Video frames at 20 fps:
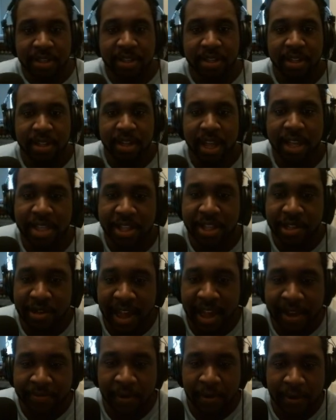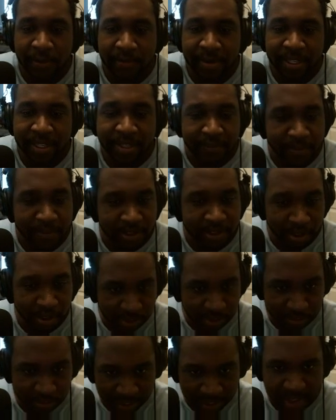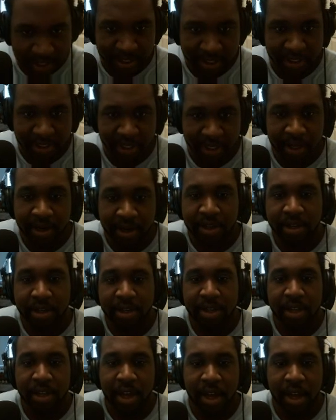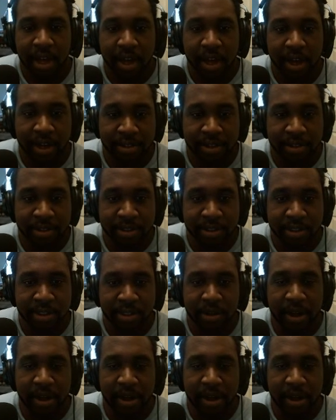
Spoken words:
and then you have all of my different social medias here. So I